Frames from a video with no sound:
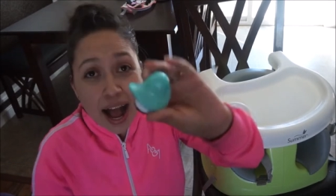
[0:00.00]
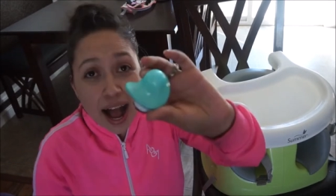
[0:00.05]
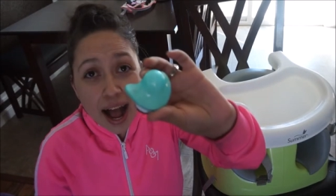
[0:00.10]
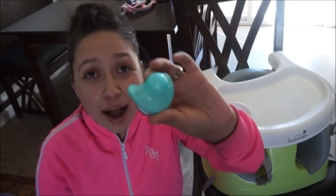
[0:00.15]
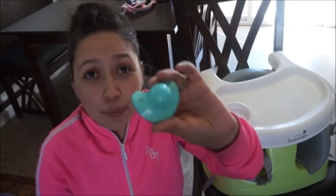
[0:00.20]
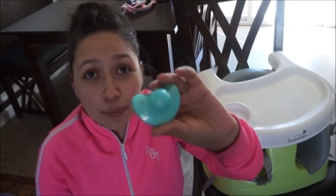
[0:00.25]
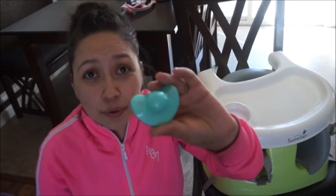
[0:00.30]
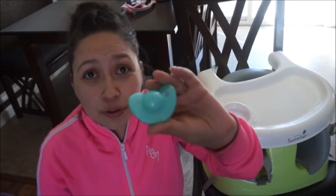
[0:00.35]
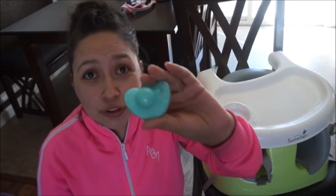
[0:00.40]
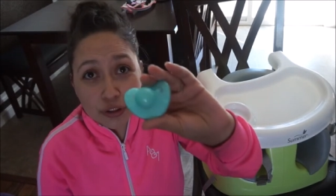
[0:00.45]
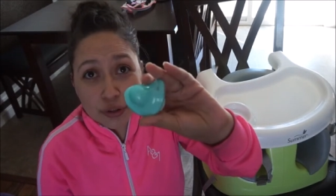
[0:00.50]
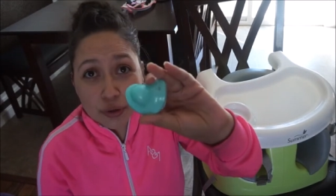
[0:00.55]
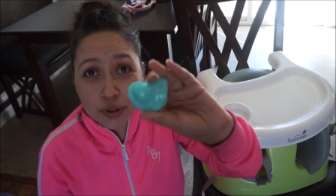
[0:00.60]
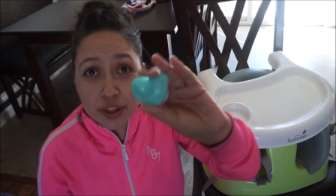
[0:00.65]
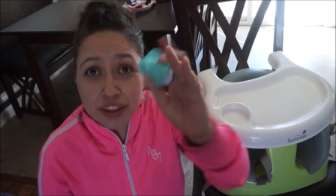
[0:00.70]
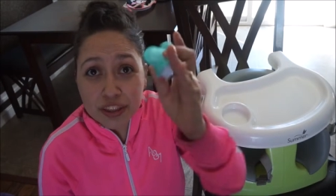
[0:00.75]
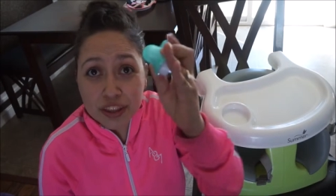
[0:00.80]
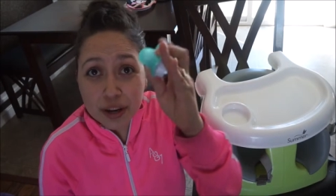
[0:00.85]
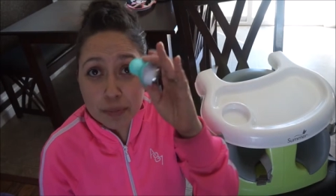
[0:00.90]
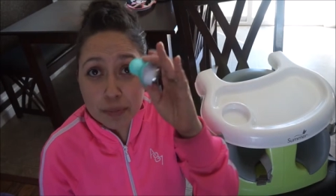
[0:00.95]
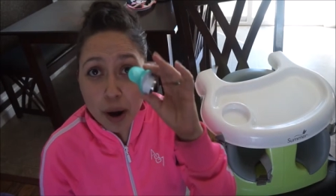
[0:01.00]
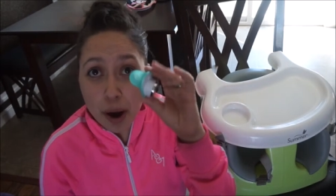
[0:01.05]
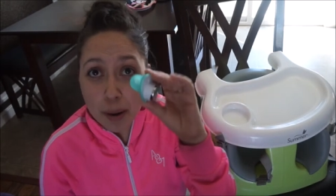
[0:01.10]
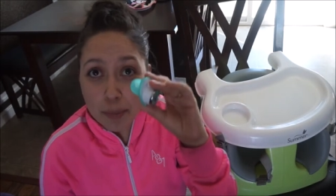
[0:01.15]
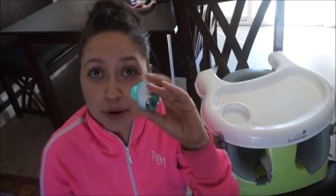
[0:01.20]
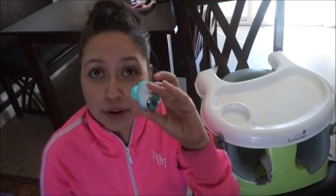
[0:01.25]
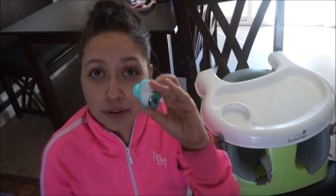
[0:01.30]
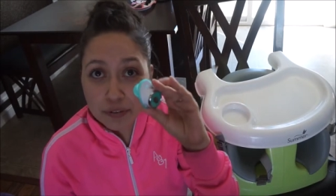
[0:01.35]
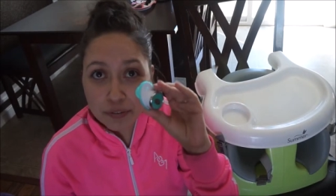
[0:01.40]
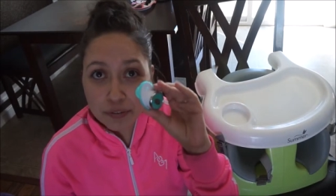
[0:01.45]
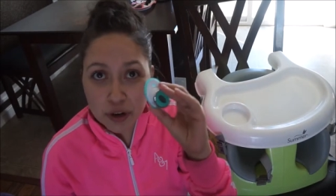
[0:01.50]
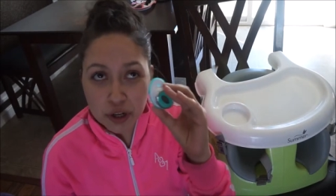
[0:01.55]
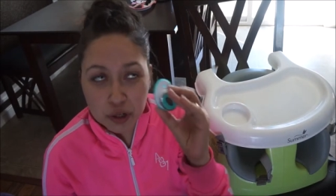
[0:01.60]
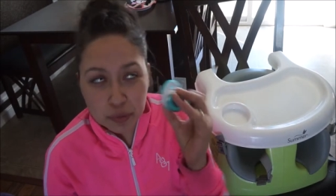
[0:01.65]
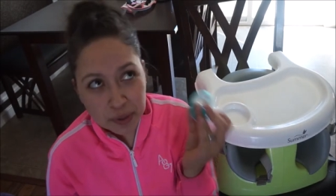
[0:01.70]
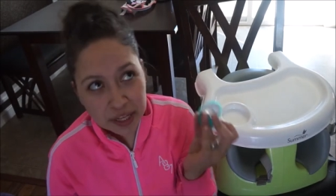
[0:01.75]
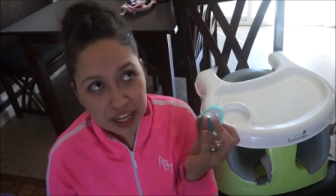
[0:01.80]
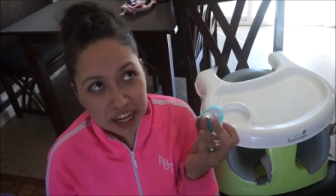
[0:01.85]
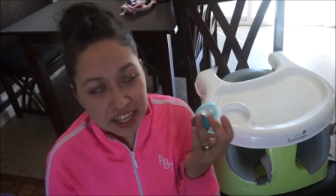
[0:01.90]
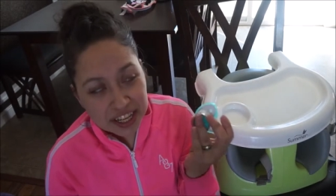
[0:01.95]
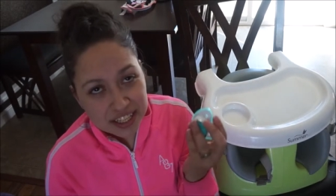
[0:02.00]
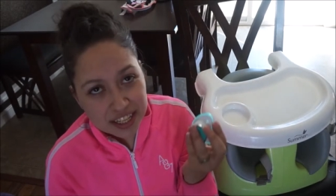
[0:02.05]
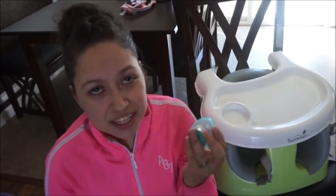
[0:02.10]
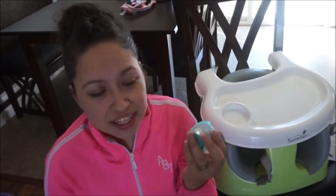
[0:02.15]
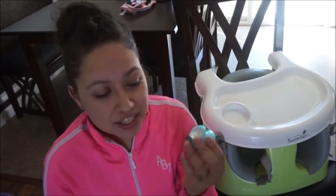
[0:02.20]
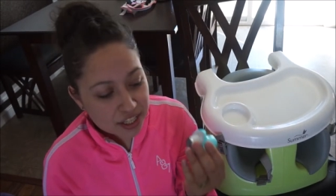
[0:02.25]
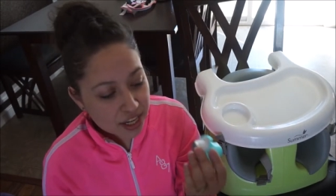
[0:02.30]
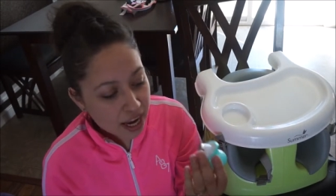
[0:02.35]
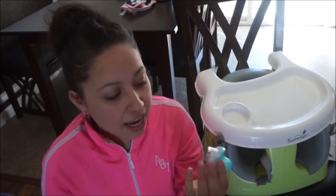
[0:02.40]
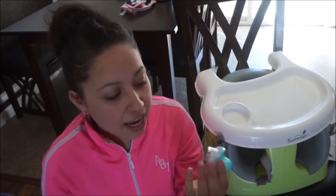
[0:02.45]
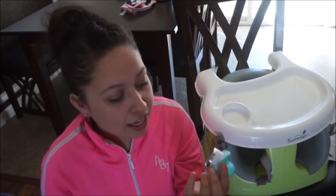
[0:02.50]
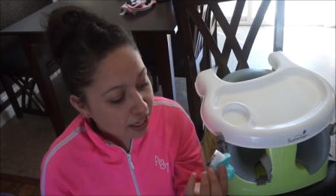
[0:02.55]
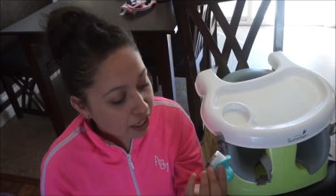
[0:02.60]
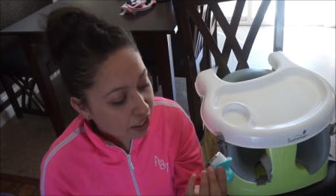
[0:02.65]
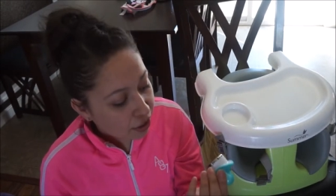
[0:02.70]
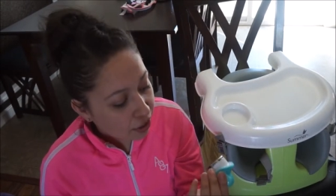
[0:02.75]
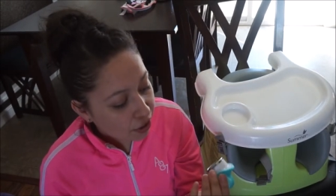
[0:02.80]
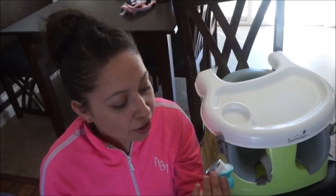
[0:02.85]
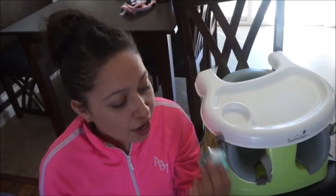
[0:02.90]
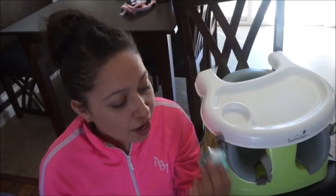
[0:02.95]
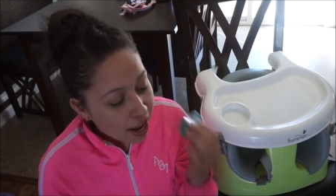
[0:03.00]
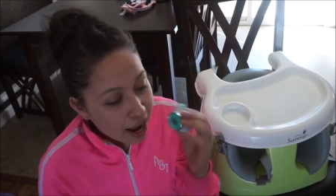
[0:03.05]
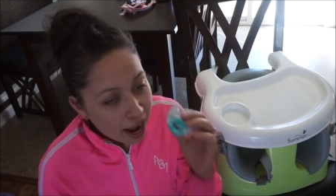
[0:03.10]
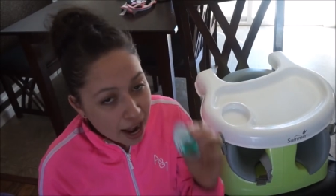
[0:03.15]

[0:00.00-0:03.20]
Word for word: I will do the thermometer first because it's tinier.